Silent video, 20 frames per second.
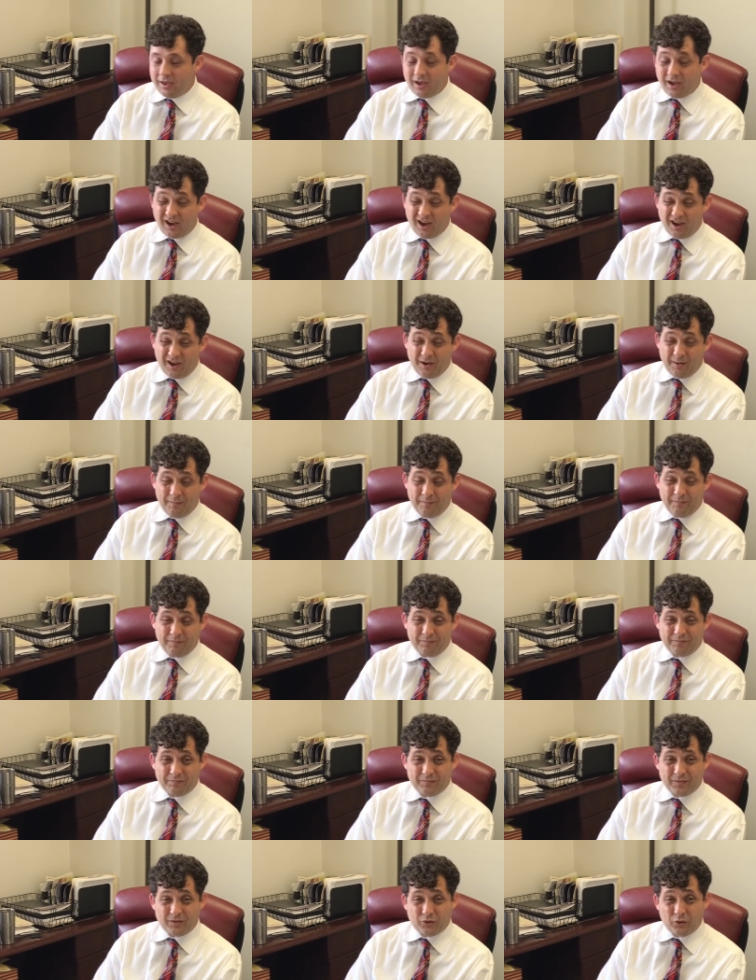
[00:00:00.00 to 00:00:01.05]
Um,
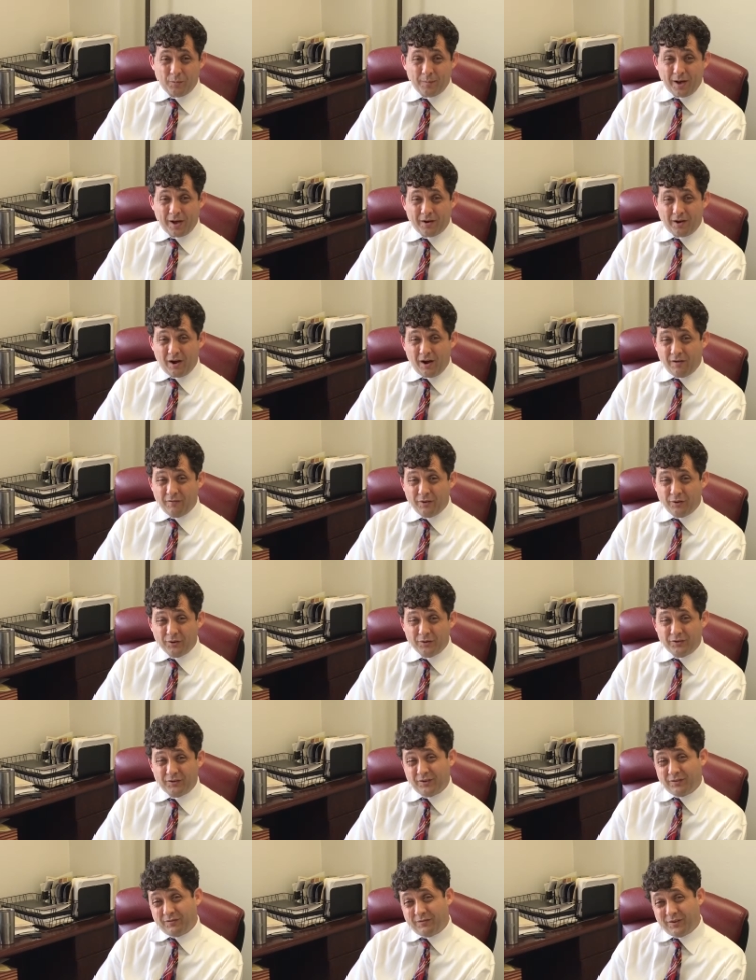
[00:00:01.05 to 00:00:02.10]
so about of those